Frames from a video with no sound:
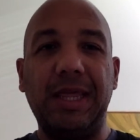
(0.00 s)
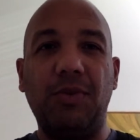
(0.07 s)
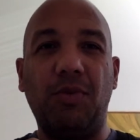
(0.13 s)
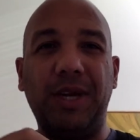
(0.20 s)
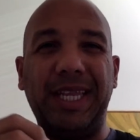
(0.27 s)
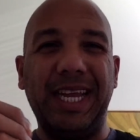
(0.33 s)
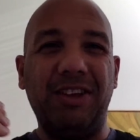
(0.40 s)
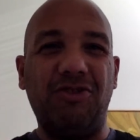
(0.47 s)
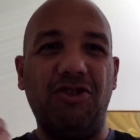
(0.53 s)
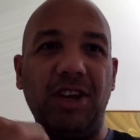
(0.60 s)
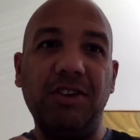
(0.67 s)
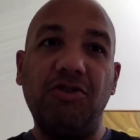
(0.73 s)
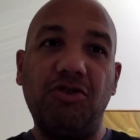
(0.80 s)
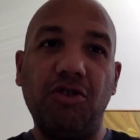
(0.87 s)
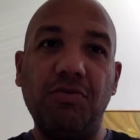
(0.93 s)
what that
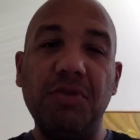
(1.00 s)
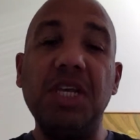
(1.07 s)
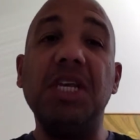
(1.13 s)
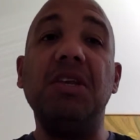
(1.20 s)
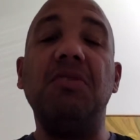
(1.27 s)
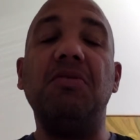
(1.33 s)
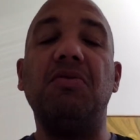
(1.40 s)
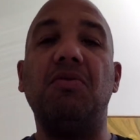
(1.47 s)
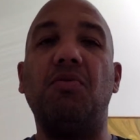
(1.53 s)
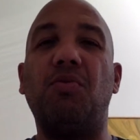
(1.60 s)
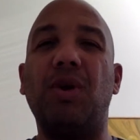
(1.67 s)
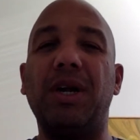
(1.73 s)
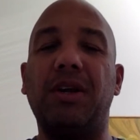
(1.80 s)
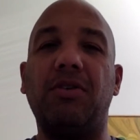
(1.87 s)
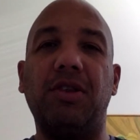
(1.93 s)
gesture means,
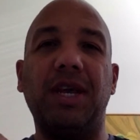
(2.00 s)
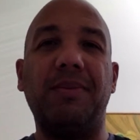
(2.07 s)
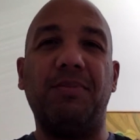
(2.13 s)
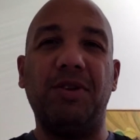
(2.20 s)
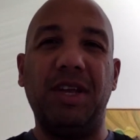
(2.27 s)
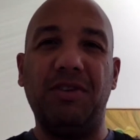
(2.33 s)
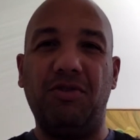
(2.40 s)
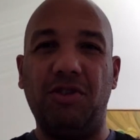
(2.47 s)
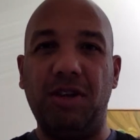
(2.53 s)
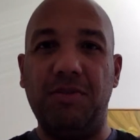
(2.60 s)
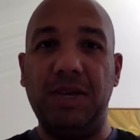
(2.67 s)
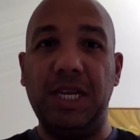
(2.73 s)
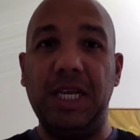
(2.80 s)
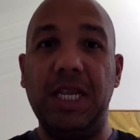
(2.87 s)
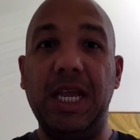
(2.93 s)
what could that potentially
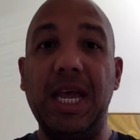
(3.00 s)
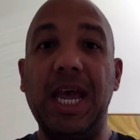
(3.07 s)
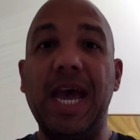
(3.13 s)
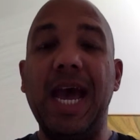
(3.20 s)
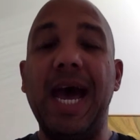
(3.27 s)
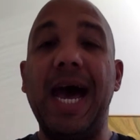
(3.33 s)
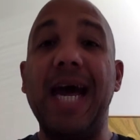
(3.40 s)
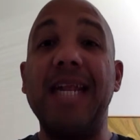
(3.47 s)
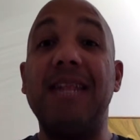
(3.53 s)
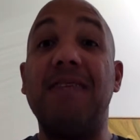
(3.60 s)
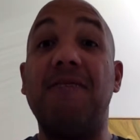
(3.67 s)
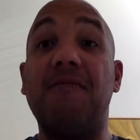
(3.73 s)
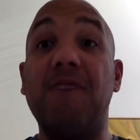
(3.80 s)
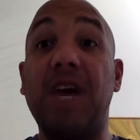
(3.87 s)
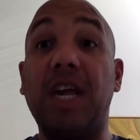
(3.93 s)
mean, and
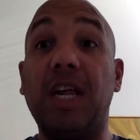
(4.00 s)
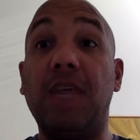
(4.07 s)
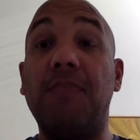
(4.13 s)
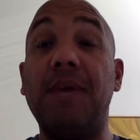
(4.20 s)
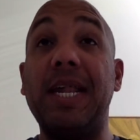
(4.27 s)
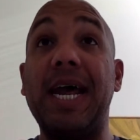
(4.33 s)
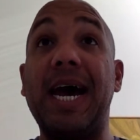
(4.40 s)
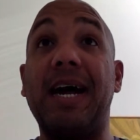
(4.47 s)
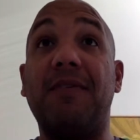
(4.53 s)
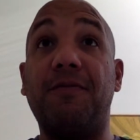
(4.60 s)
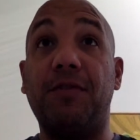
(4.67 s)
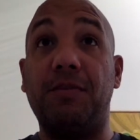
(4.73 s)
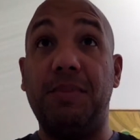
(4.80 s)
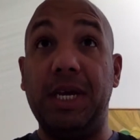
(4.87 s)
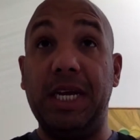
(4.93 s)
develop an
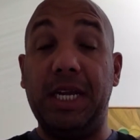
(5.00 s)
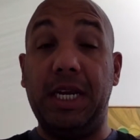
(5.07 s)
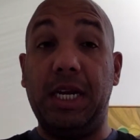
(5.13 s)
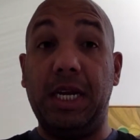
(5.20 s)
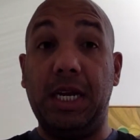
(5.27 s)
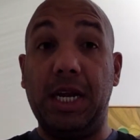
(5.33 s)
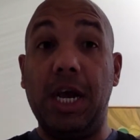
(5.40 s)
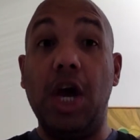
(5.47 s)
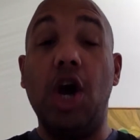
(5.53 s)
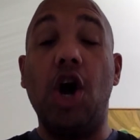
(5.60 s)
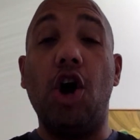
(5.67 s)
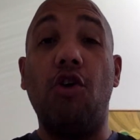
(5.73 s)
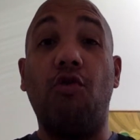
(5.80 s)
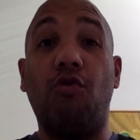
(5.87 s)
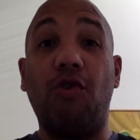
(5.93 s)
alphabet
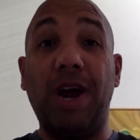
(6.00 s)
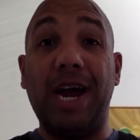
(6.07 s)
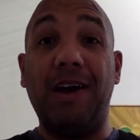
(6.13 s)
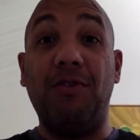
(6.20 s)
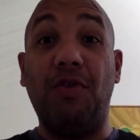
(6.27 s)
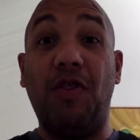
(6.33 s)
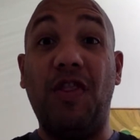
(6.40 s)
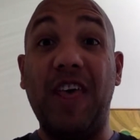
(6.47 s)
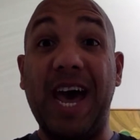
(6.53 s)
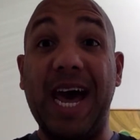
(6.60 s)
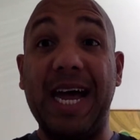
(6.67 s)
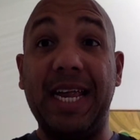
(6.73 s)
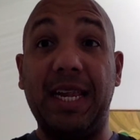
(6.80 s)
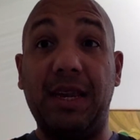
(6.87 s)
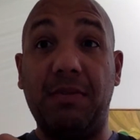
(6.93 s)
around
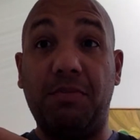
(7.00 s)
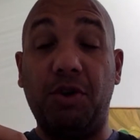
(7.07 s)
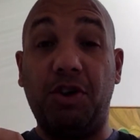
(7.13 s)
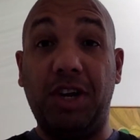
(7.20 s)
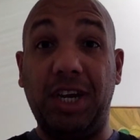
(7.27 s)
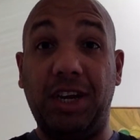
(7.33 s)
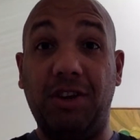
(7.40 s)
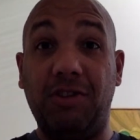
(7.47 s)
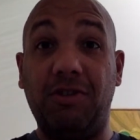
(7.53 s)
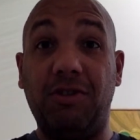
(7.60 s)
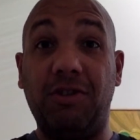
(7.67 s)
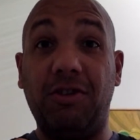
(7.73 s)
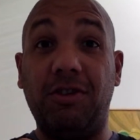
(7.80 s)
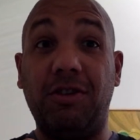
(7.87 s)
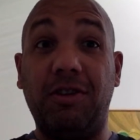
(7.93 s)
that
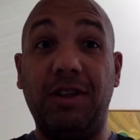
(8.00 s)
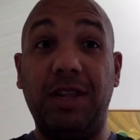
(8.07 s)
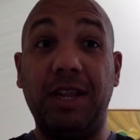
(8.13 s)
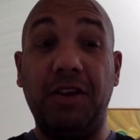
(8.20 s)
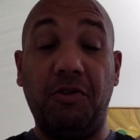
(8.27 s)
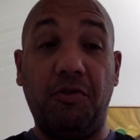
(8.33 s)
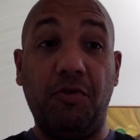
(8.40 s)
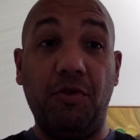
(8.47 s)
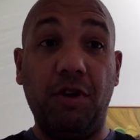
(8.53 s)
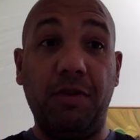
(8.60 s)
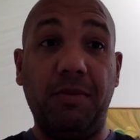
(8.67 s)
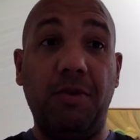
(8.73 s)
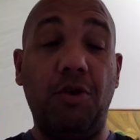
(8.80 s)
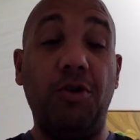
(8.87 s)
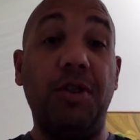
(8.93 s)
particular letter form
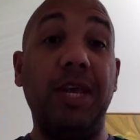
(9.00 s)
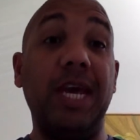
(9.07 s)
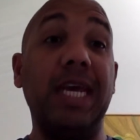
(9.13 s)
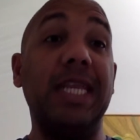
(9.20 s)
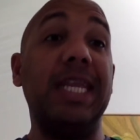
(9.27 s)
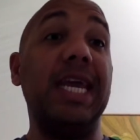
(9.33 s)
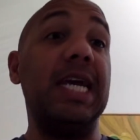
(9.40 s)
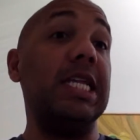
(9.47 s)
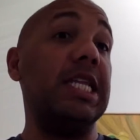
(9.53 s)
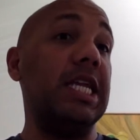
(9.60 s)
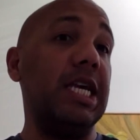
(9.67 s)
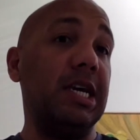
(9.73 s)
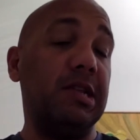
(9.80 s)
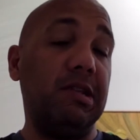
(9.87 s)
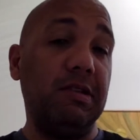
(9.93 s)
or the
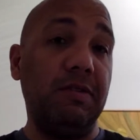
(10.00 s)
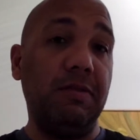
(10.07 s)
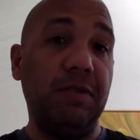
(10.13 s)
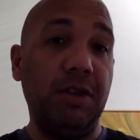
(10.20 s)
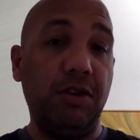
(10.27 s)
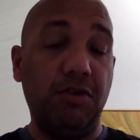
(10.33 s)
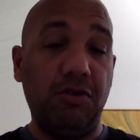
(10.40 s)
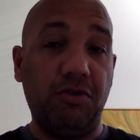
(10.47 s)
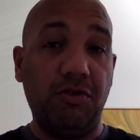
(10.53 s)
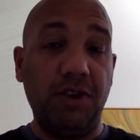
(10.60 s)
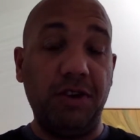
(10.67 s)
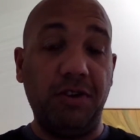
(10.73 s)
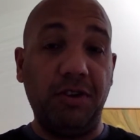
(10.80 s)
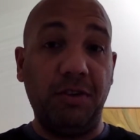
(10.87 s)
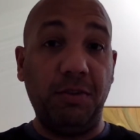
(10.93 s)
ideas that you're trying
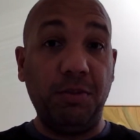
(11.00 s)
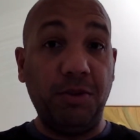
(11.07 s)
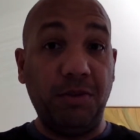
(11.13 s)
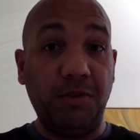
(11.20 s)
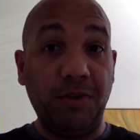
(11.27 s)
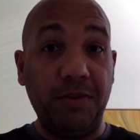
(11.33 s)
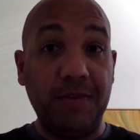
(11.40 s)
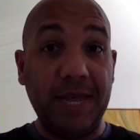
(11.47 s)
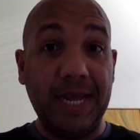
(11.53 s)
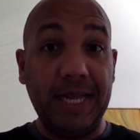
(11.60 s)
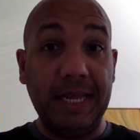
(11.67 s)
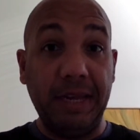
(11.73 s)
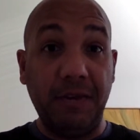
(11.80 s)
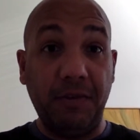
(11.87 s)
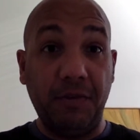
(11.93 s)
to explore from that
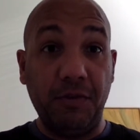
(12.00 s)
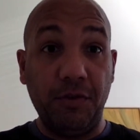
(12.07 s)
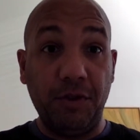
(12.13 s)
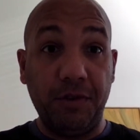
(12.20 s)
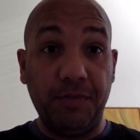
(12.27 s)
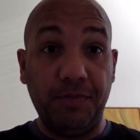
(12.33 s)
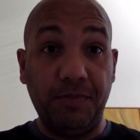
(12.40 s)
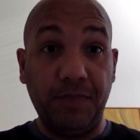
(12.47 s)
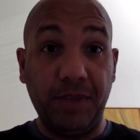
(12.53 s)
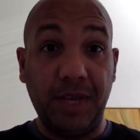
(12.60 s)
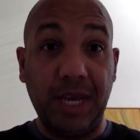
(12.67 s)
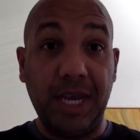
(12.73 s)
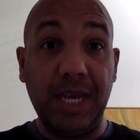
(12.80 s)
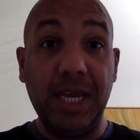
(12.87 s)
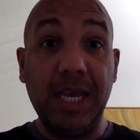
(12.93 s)
letter form.
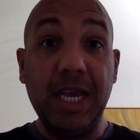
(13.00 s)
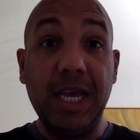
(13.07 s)
Okay,